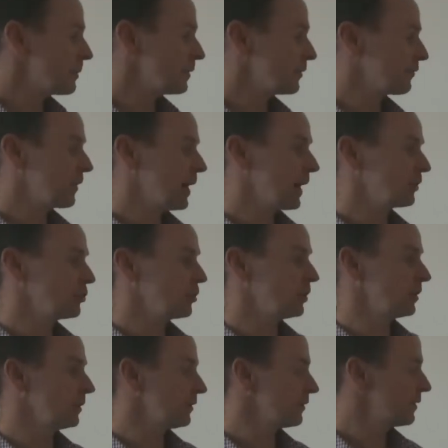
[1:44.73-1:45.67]
as
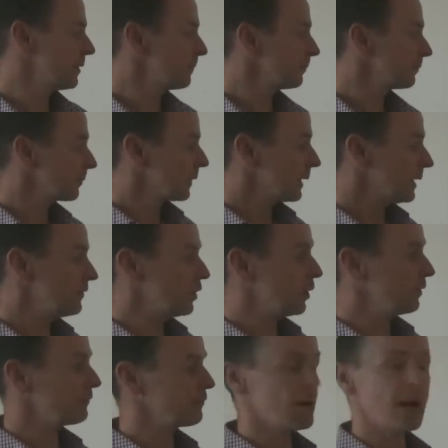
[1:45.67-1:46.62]
fractions. If you've
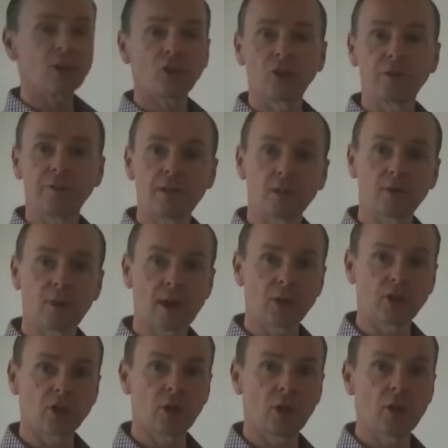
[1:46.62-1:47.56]
got fractions in a
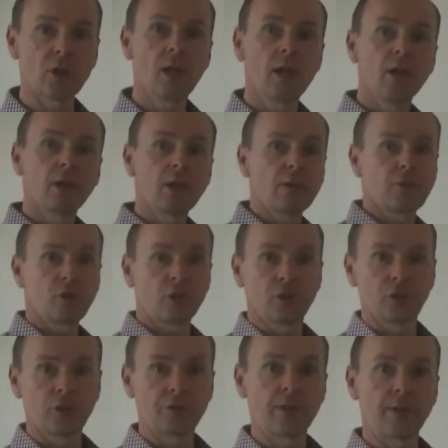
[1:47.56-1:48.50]
ratio, you've got to
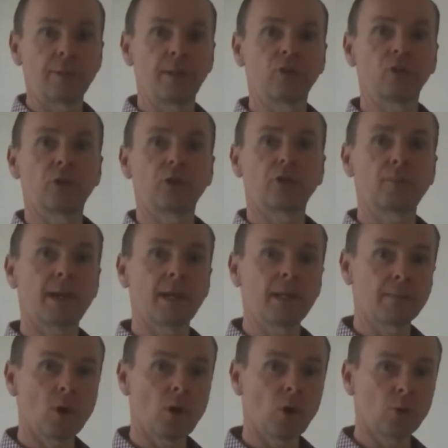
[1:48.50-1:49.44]
do something to it to make
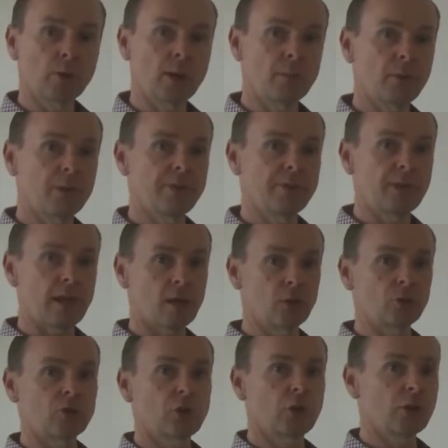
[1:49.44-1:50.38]
them whole numbers, and I'll
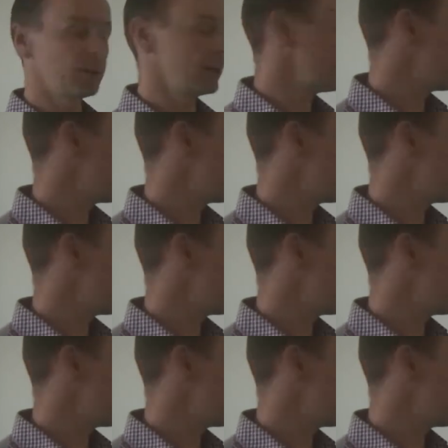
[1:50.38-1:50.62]
show you in a